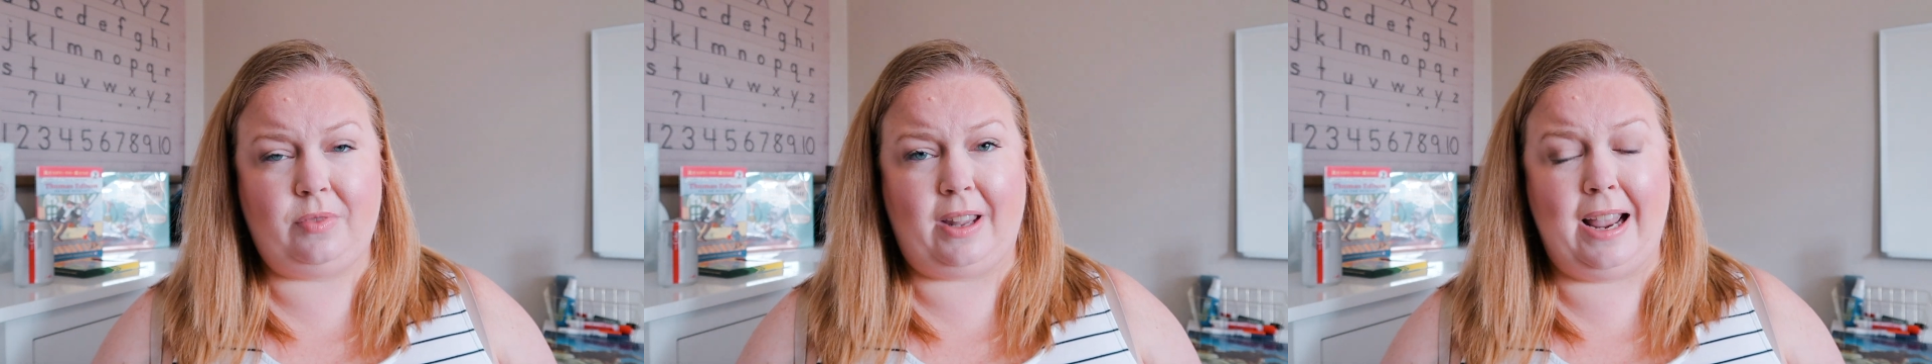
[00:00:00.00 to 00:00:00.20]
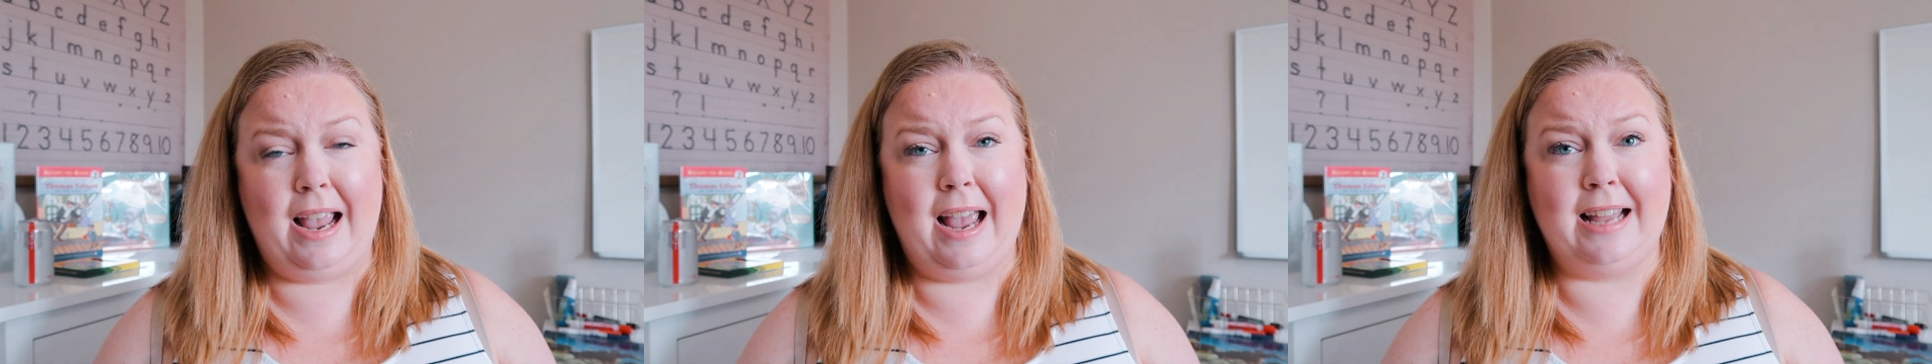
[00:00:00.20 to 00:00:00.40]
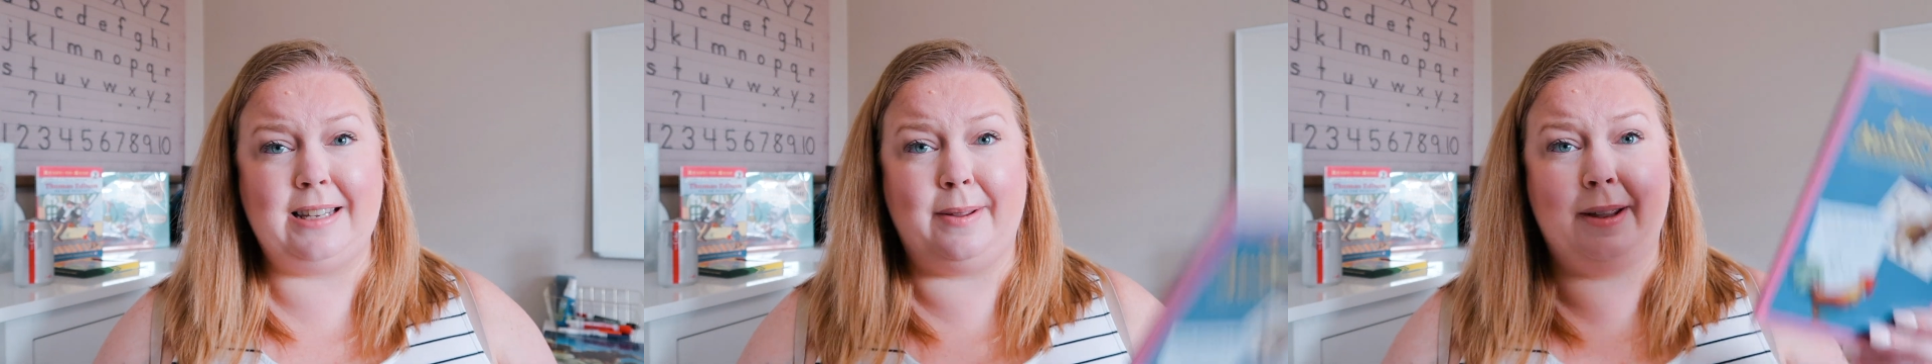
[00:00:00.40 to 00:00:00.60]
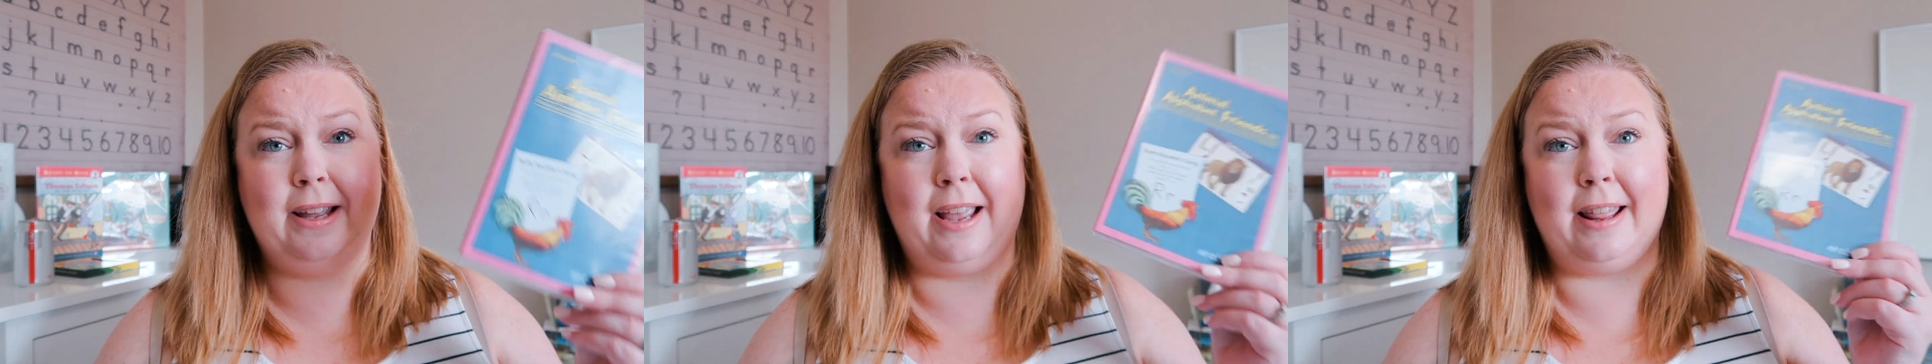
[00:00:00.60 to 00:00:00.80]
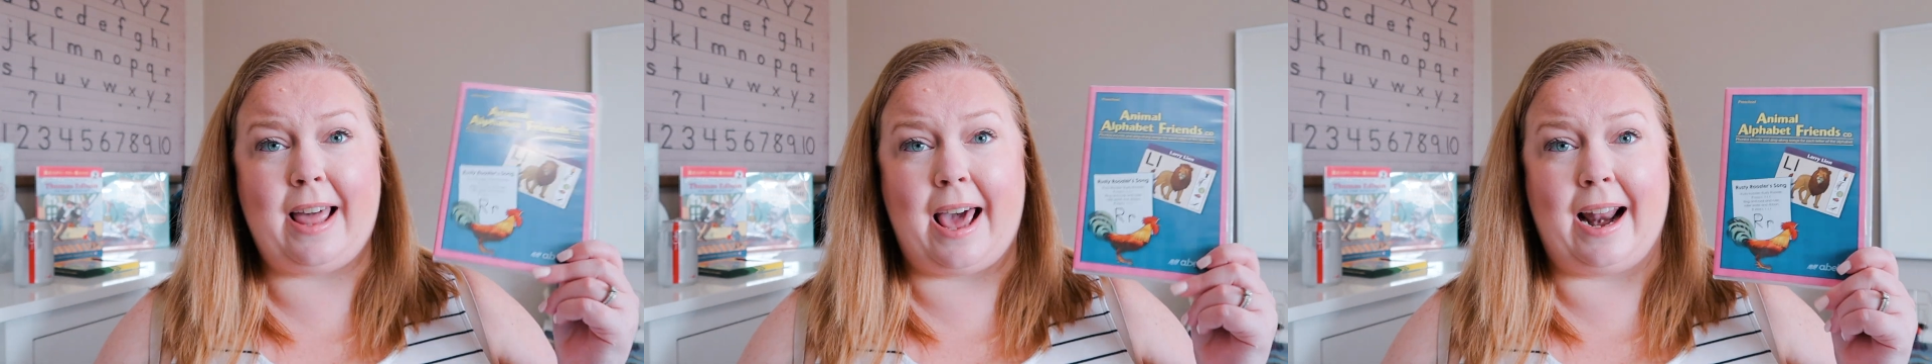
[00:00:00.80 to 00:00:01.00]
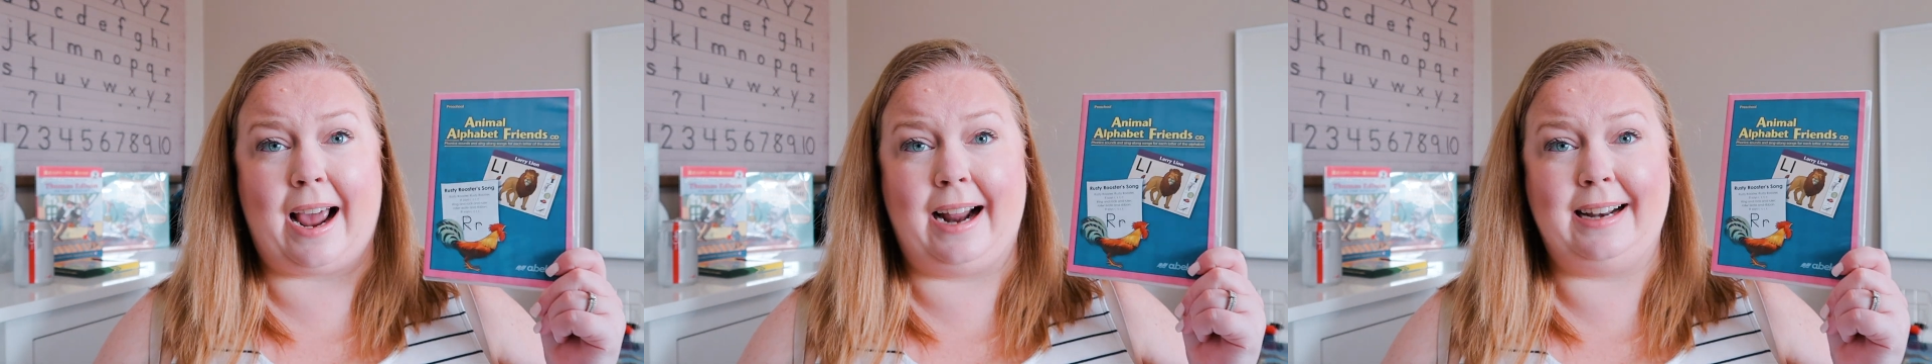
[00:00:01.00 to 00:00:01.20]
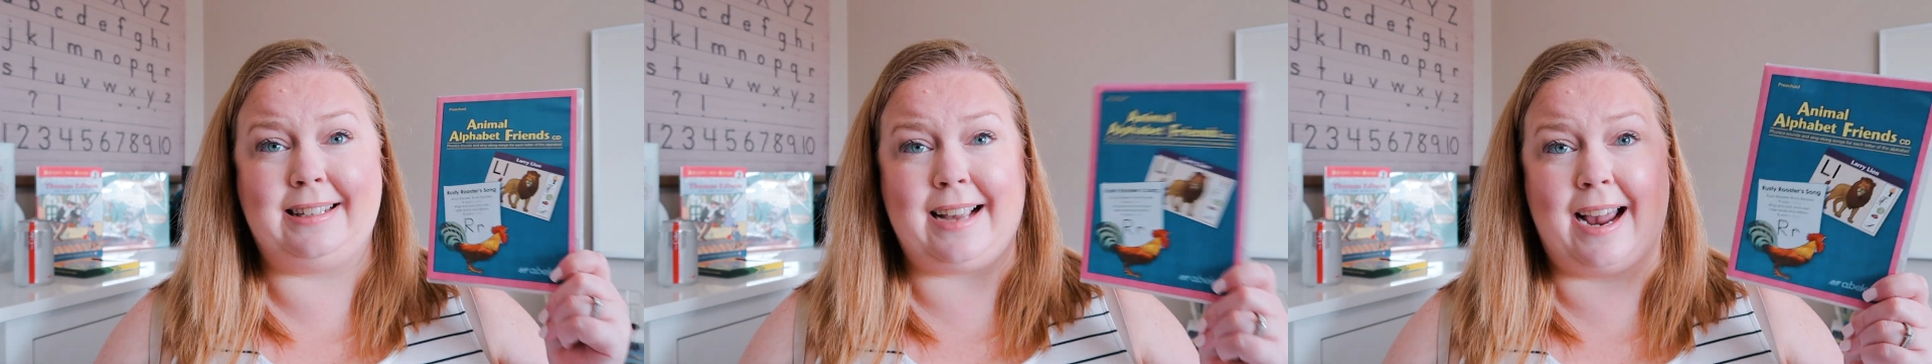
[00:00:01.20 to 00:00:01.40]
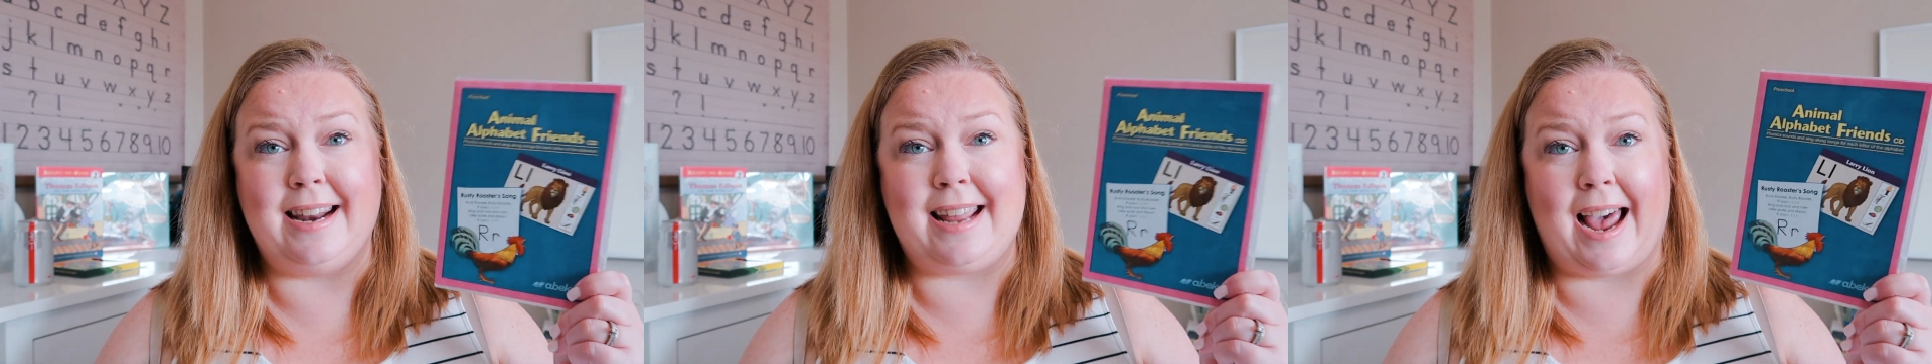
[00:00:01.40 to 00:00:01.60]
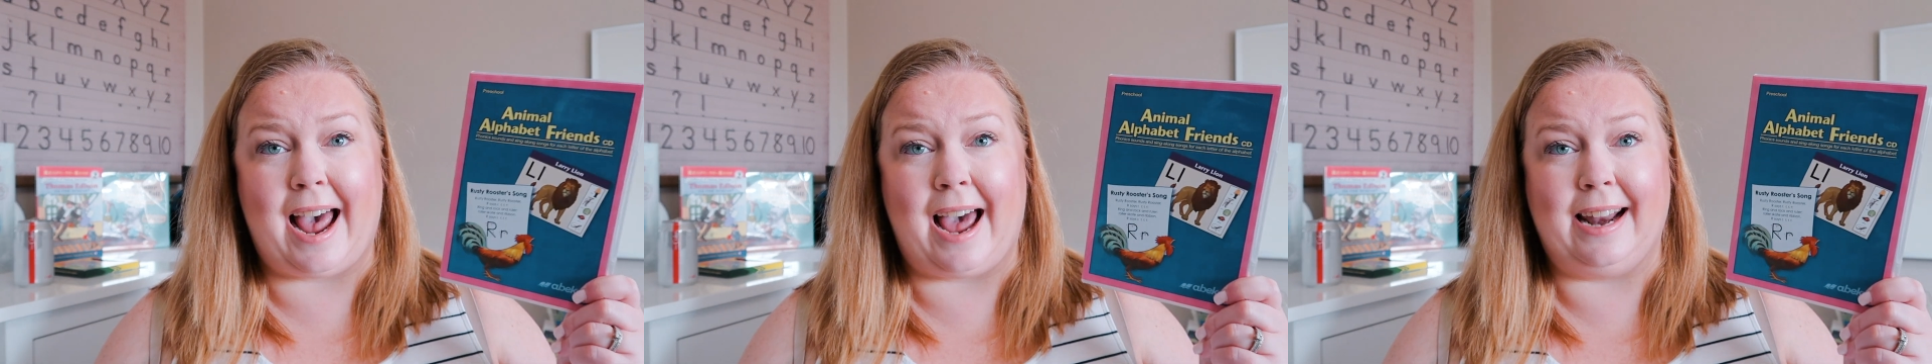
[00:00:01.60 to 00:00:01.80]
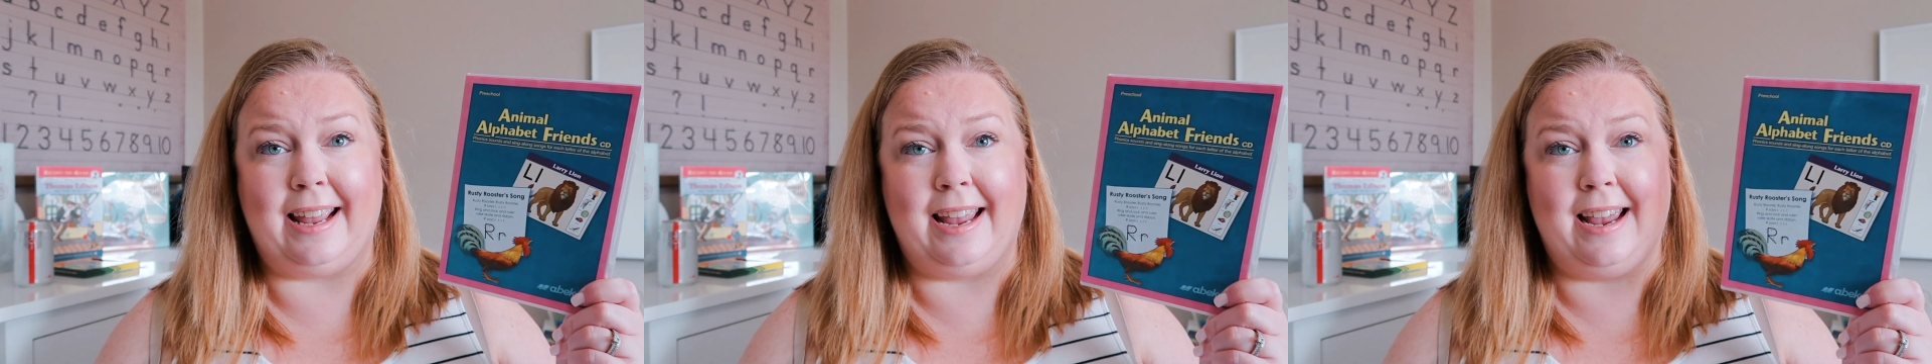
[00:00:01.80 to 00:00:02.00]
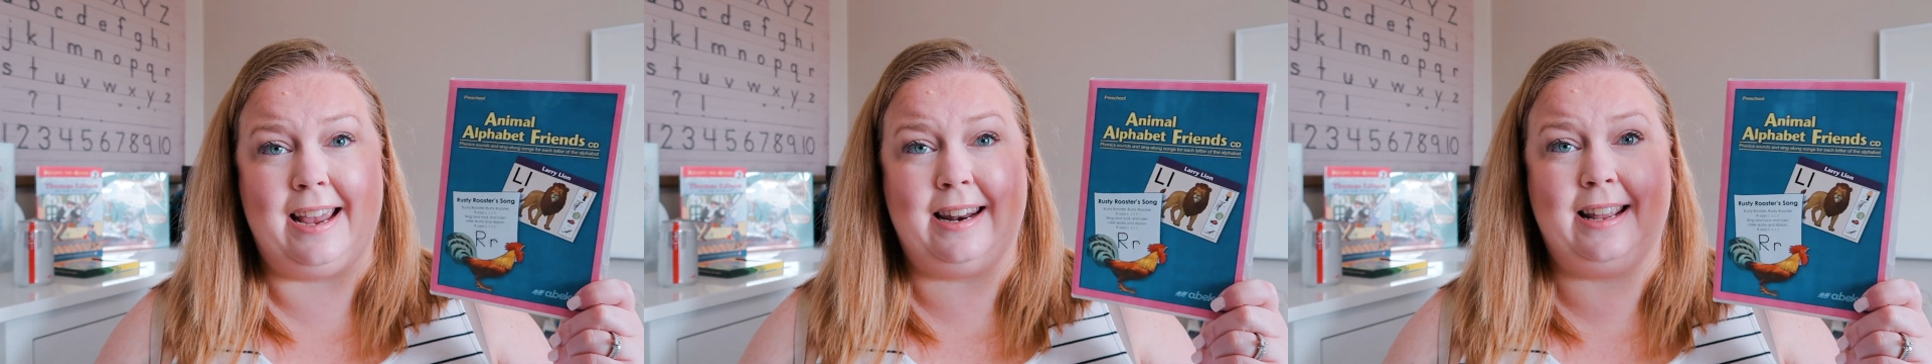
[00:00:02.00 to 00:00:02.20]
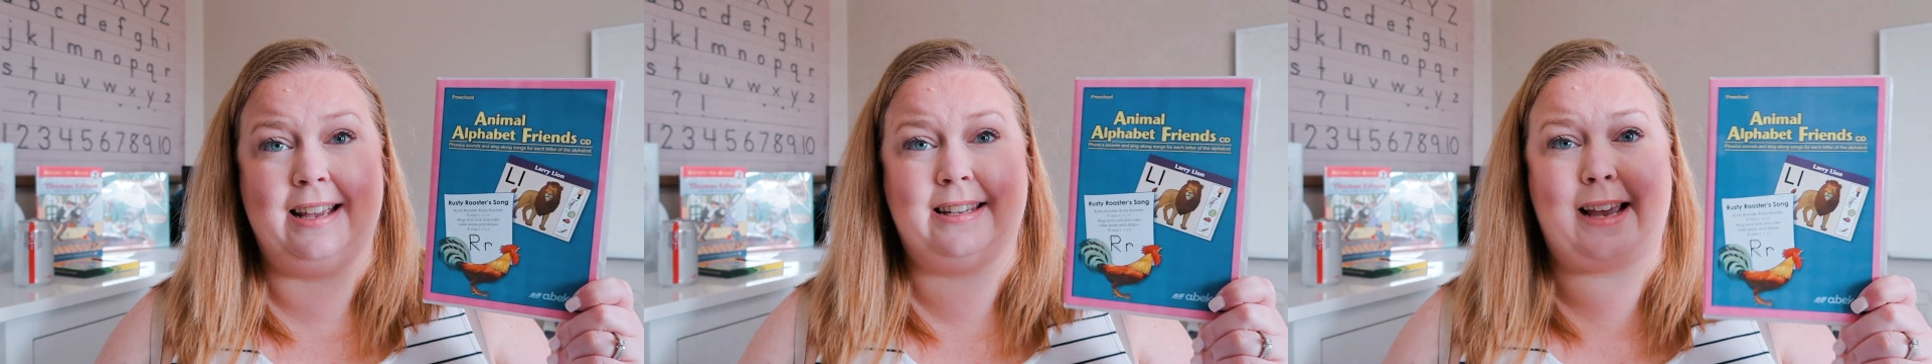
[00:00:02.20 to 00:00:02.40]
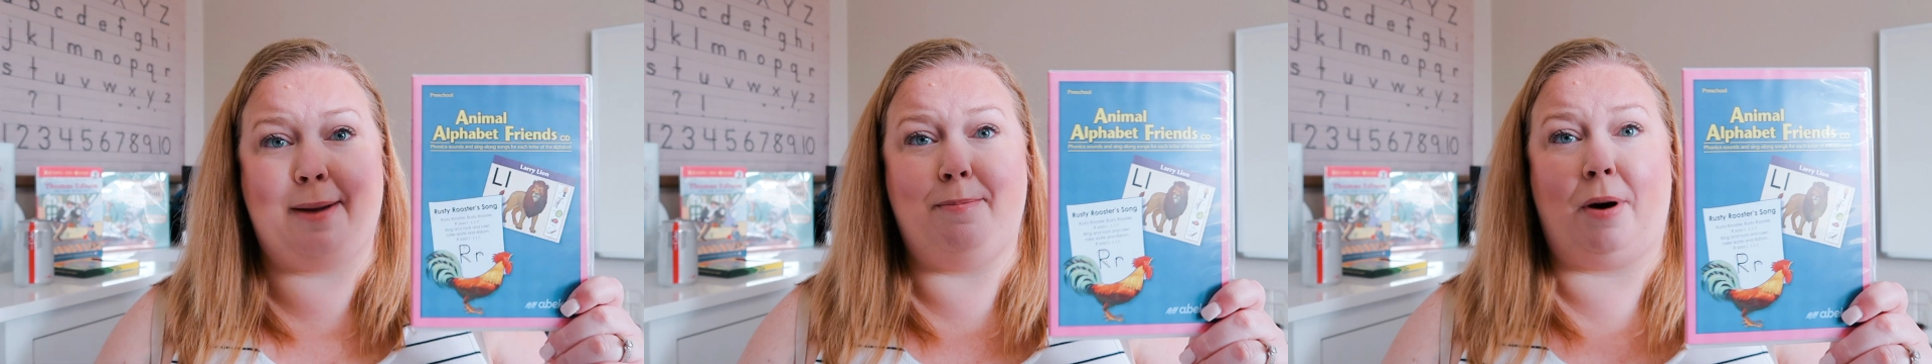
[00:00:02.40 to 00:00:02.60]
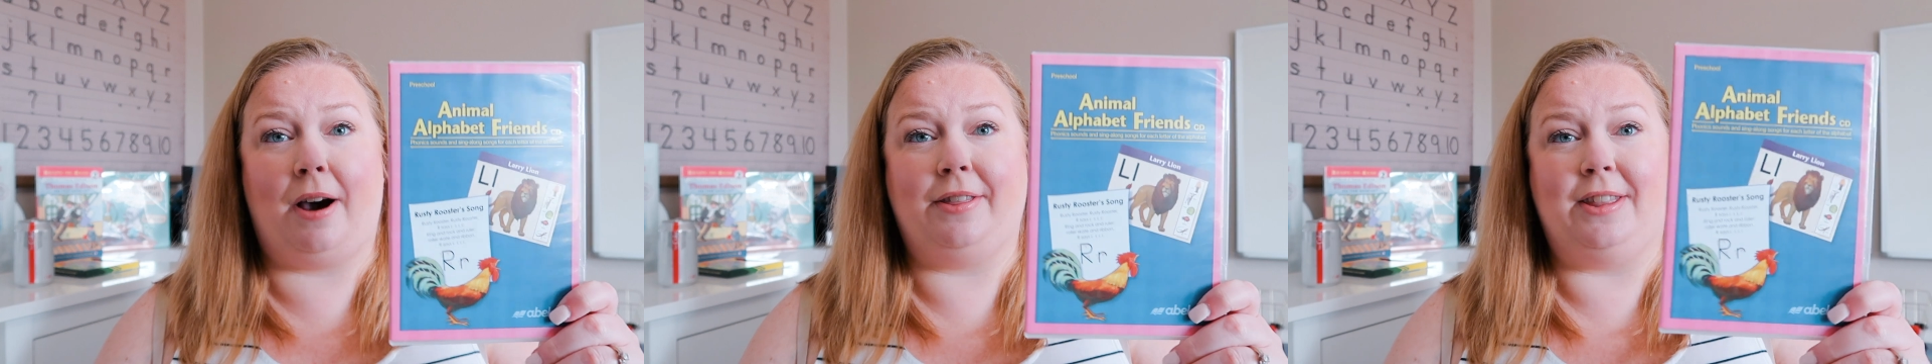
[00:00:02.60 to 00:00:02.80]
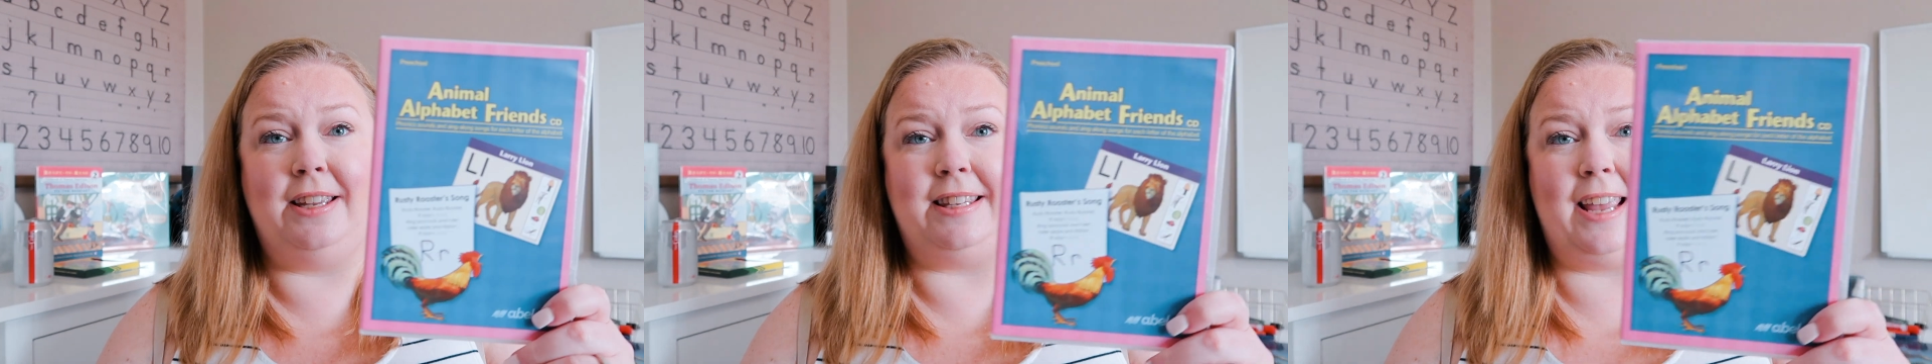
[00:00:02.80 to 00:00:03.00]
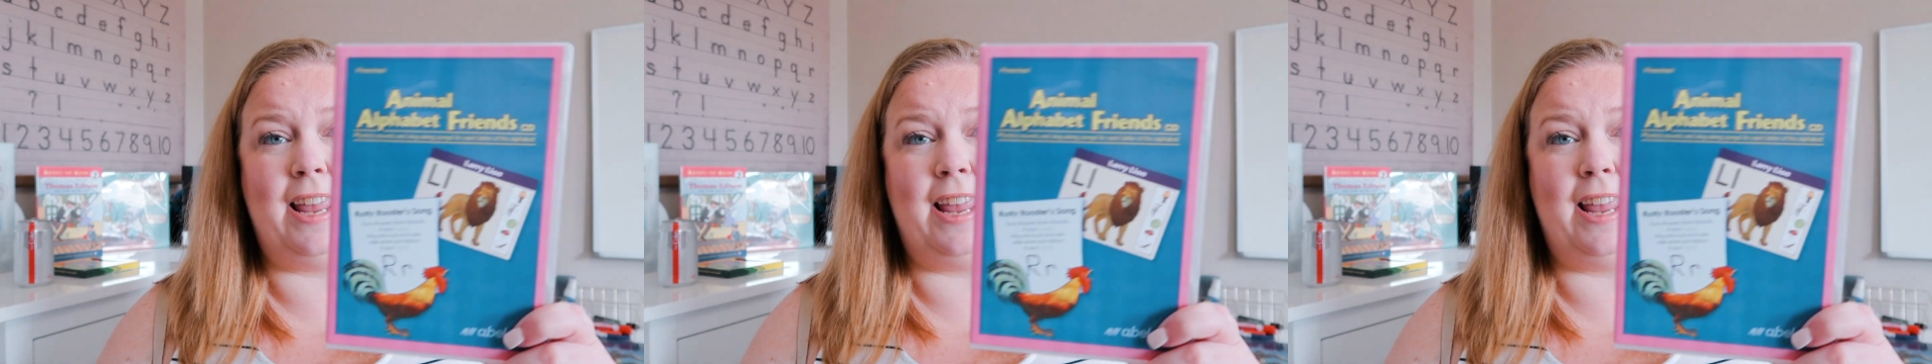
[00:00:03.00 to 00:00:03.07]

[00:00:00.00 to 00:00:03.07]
And something that I decided to add in is I bought these